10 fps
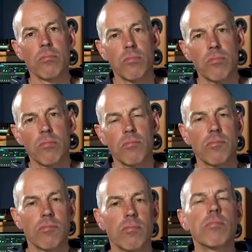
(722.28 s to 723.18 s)

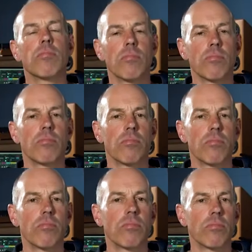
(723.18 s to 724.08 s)

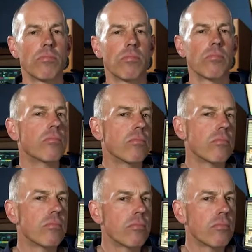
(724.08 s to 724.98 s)

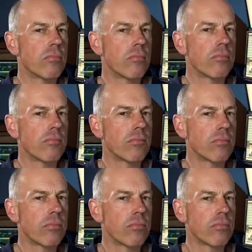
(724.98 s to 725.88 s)

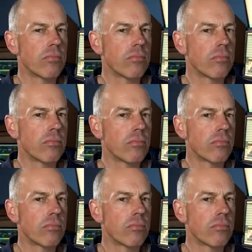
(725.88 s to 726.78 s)

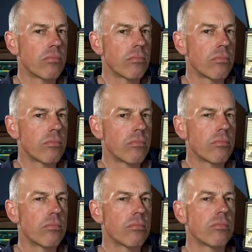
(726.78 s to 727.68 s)

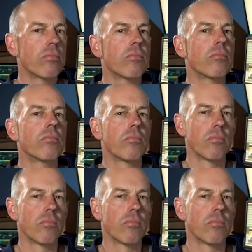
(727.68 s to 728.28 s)
No words are spoken by the person on screen.